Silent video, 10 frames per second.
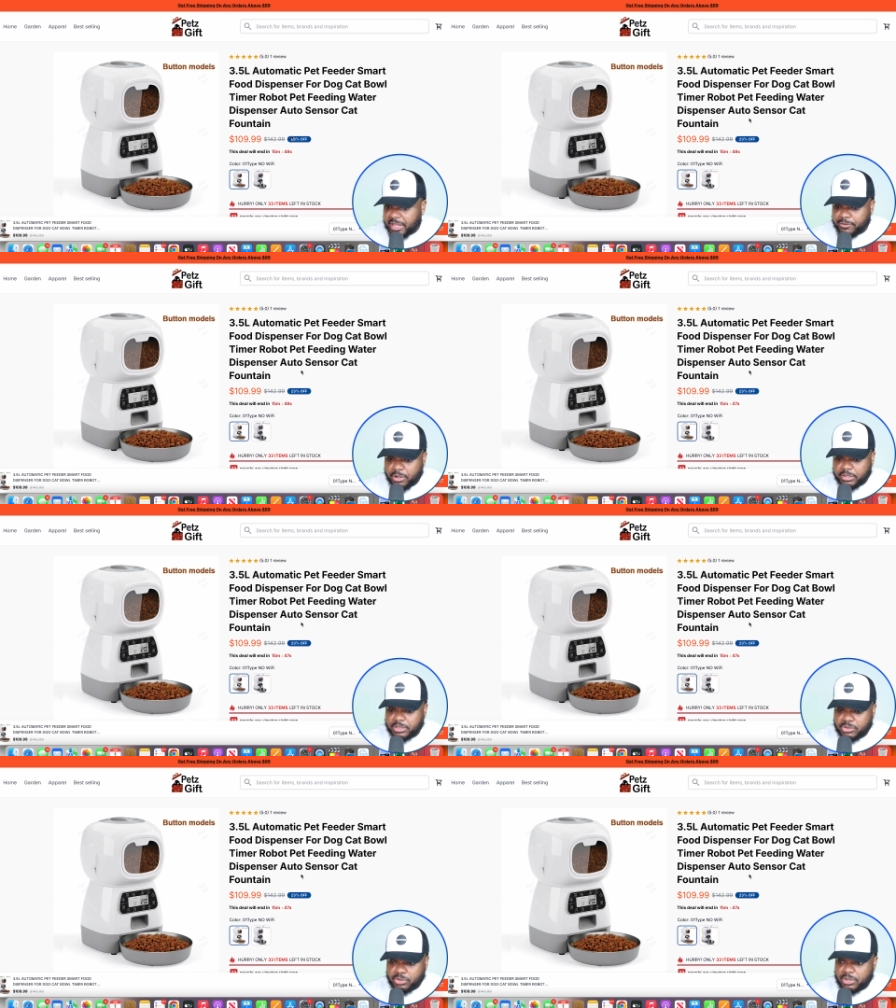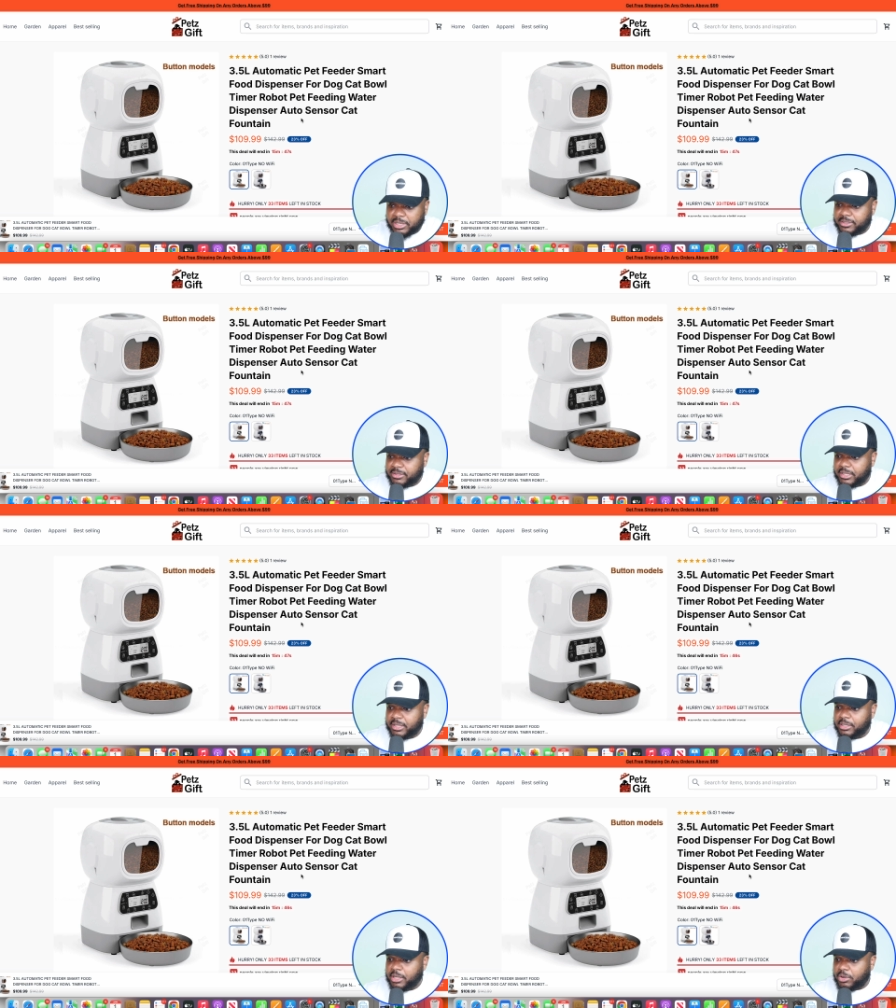They've got this store
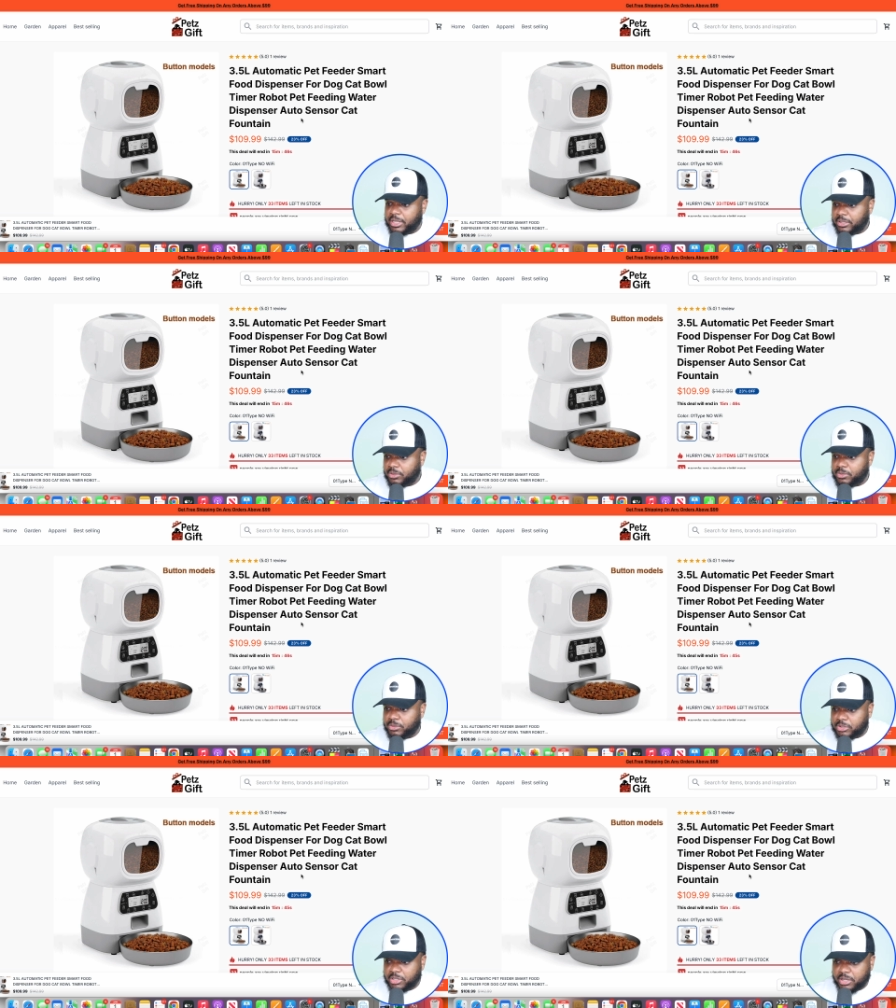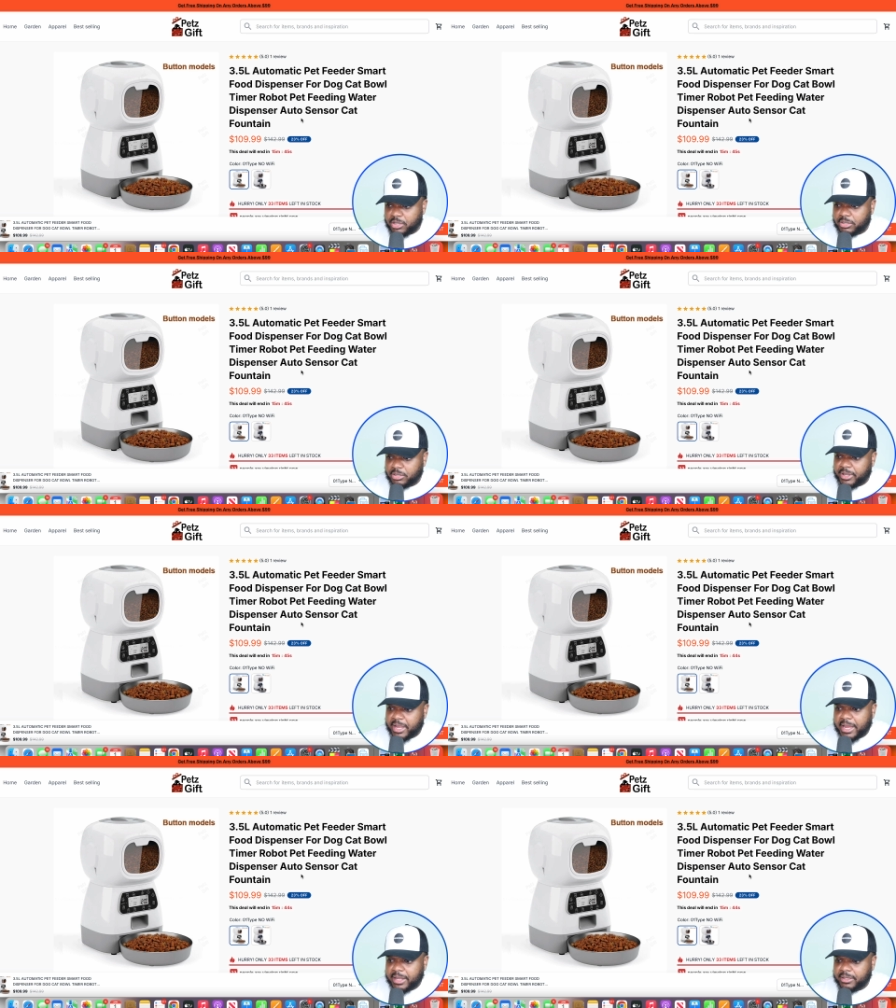listed in Google search.
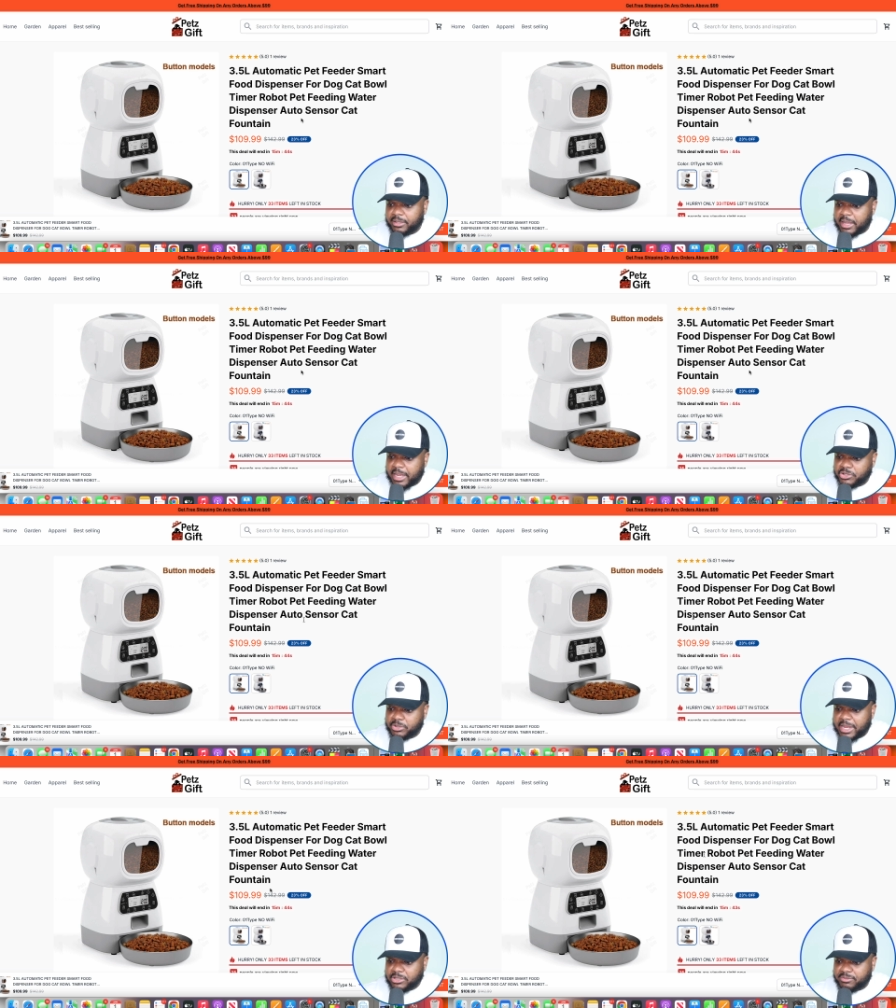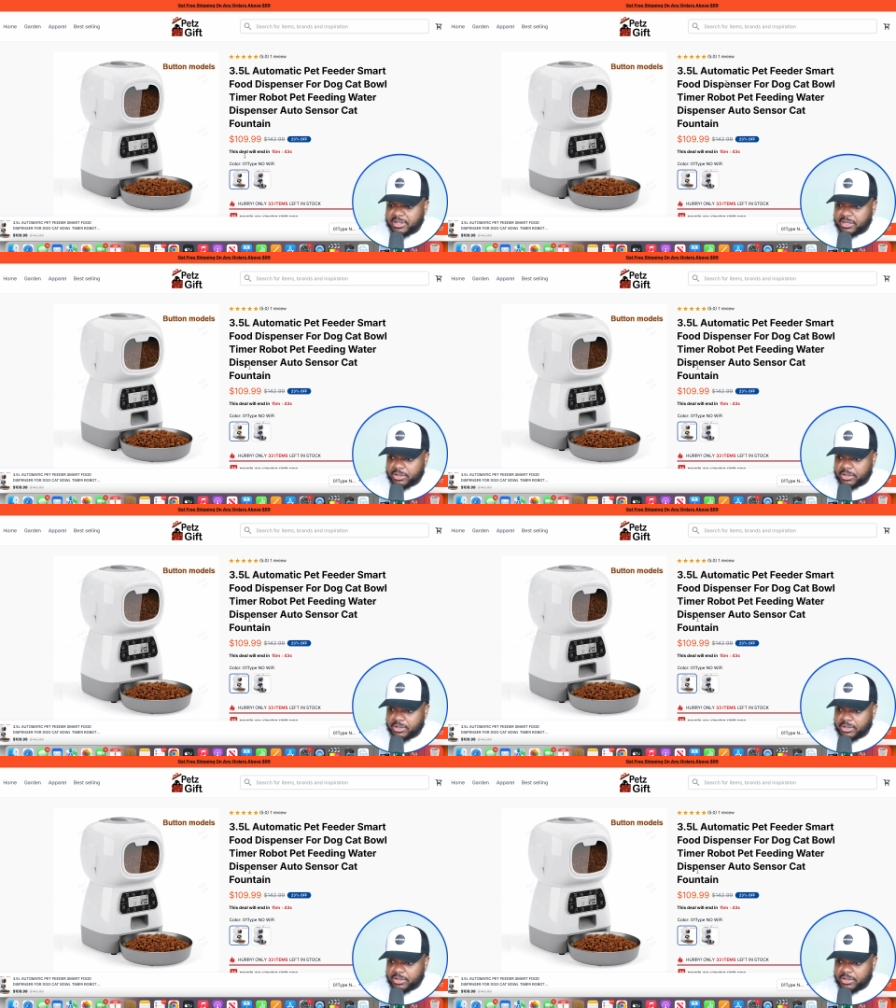And as you guys already